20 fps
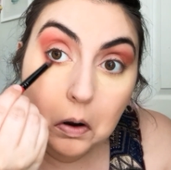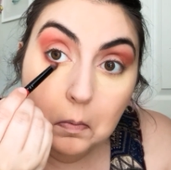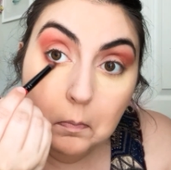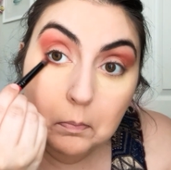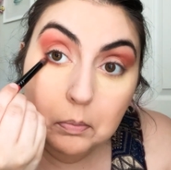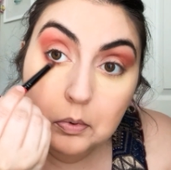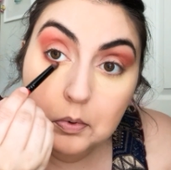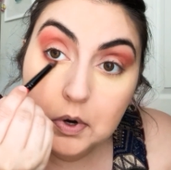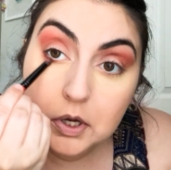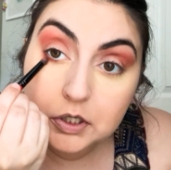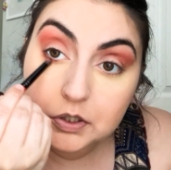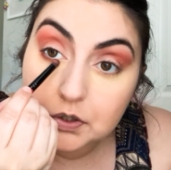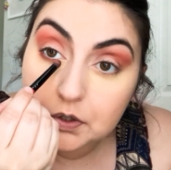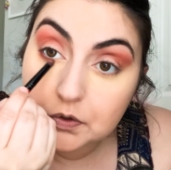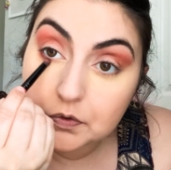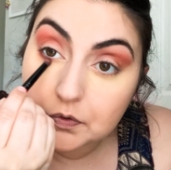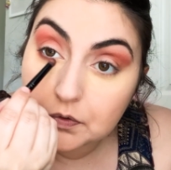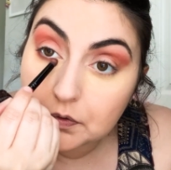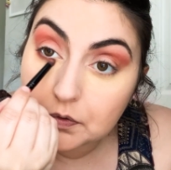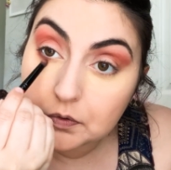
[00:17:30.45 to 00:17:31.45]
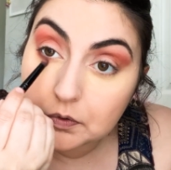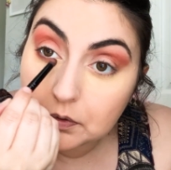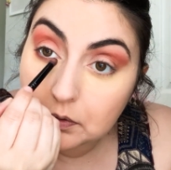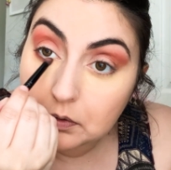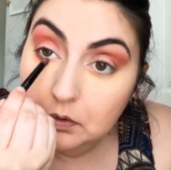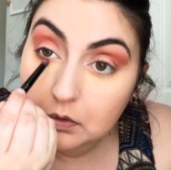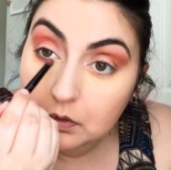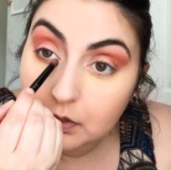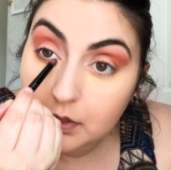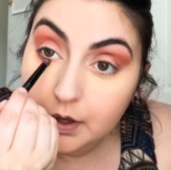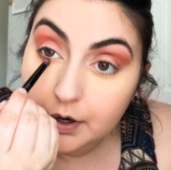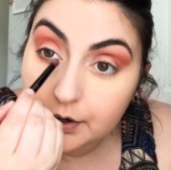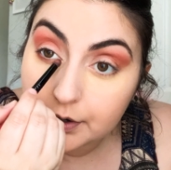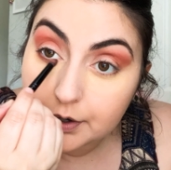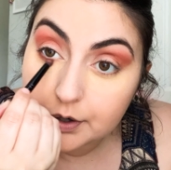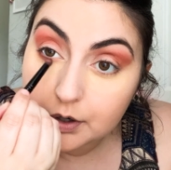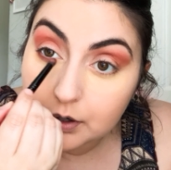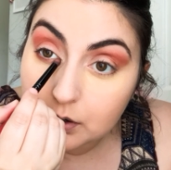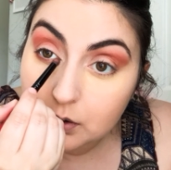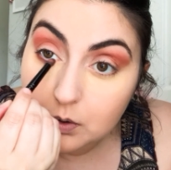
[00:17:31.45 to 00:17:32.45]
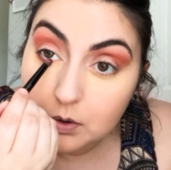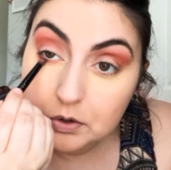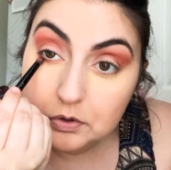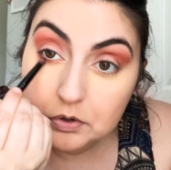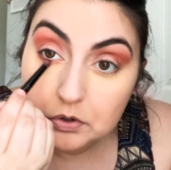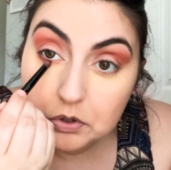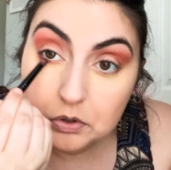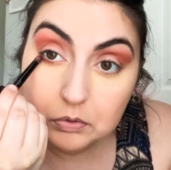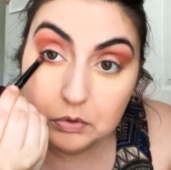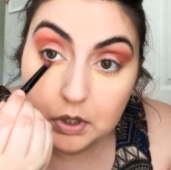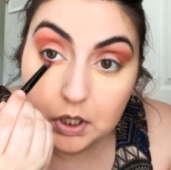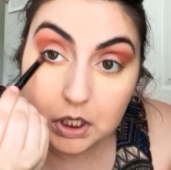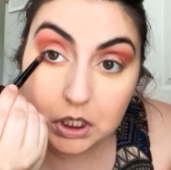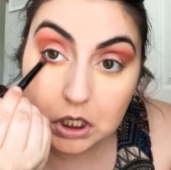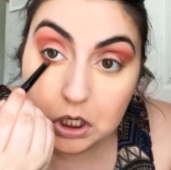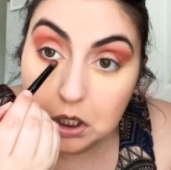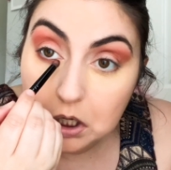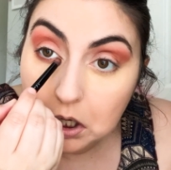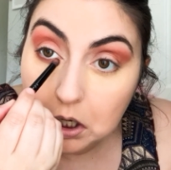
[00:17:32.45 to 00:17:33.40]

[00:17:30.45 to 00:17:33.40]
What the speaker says: brushes that are gonna cost you like